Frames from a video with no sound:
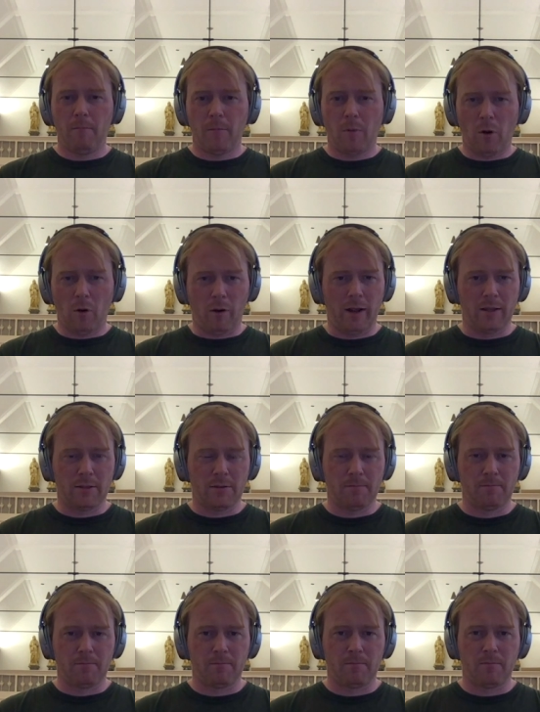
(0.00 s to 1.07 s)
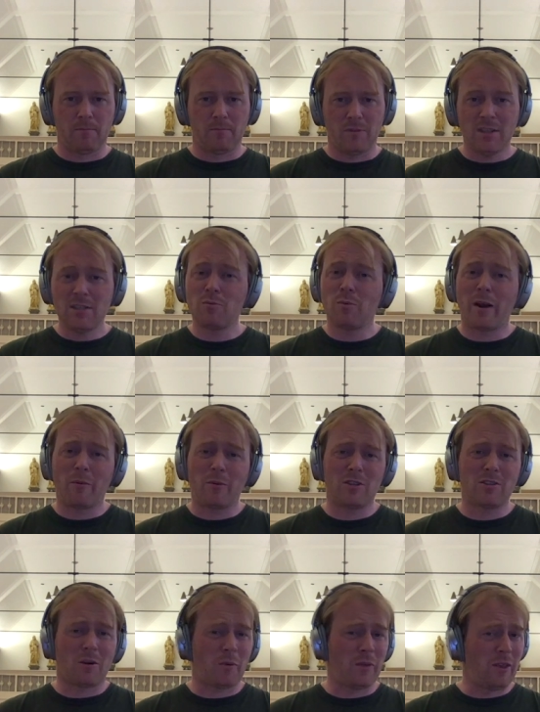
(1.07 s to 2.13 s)
All right, this is where we
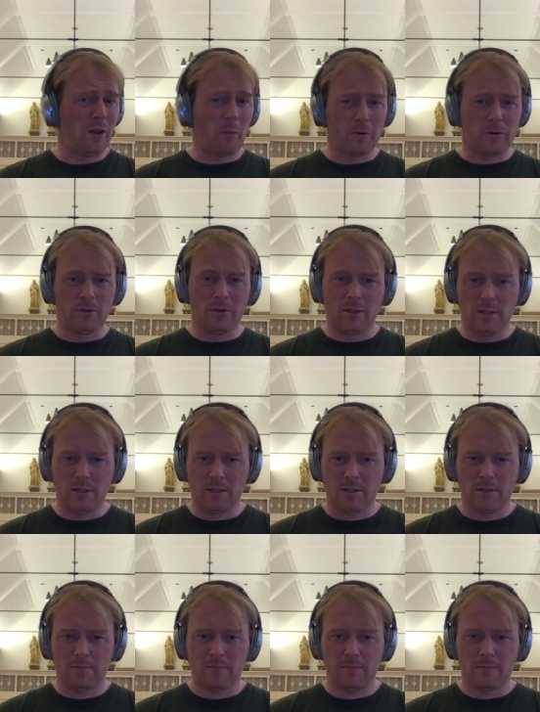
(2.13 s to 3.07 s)
start with the opportunities.